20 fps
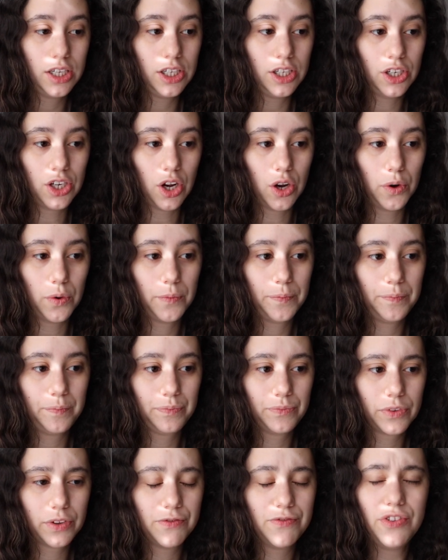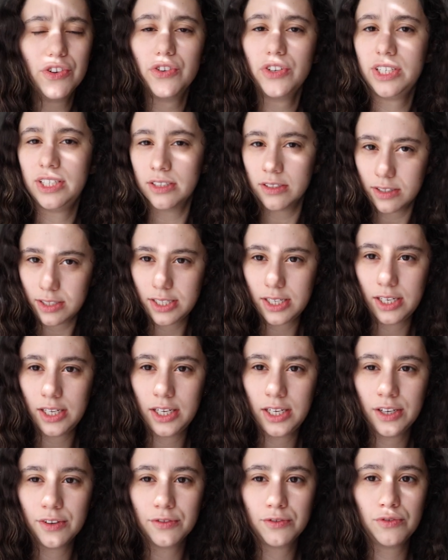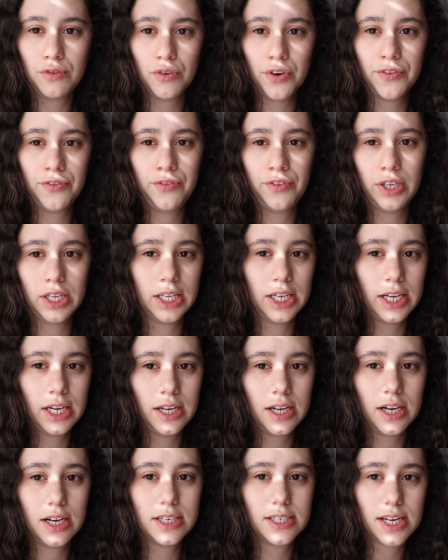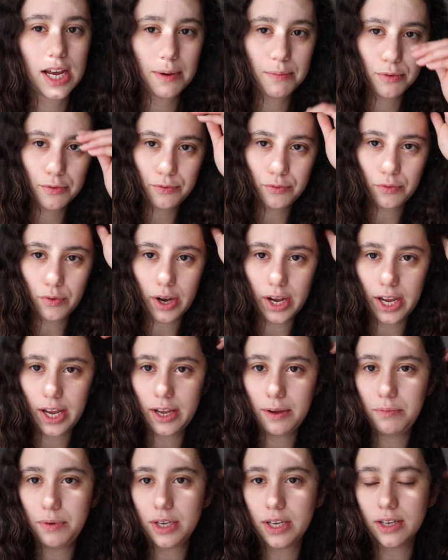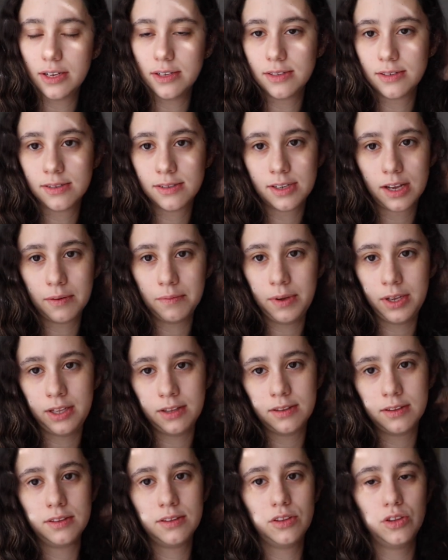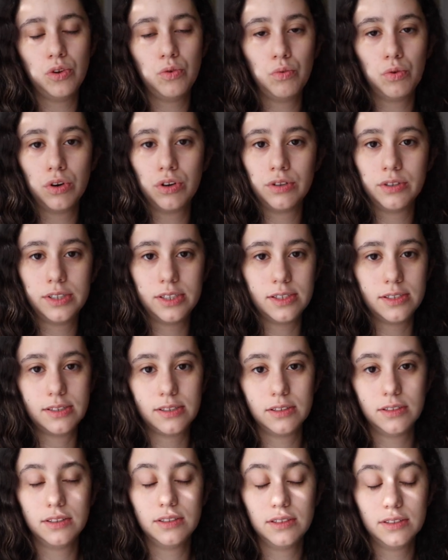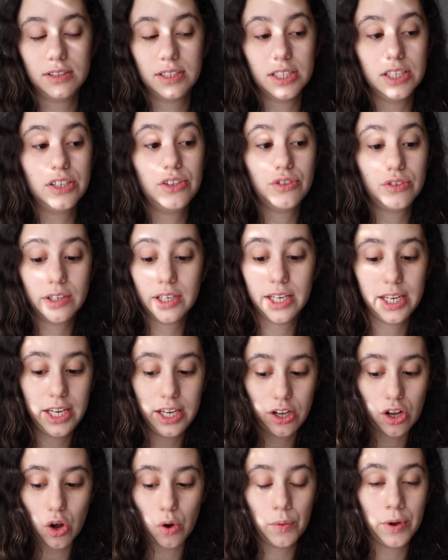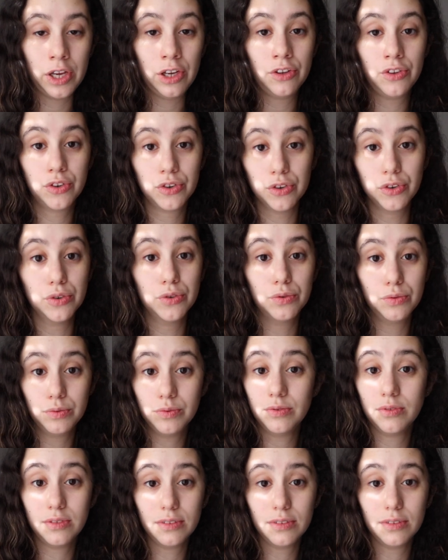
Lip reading: feel guilty for feeling a type of way, because I mean, the world is literally going through